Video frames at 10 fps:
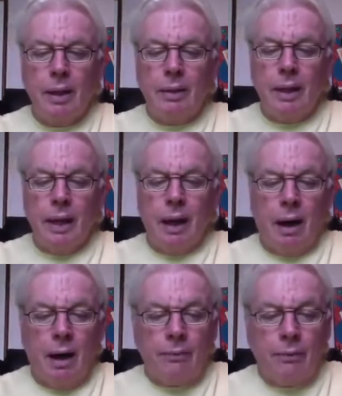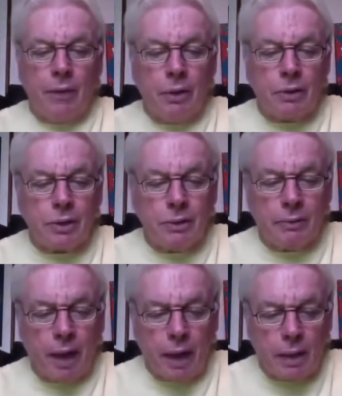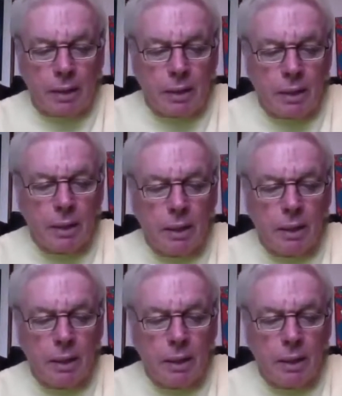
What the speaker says: Nearly half of those surveyed,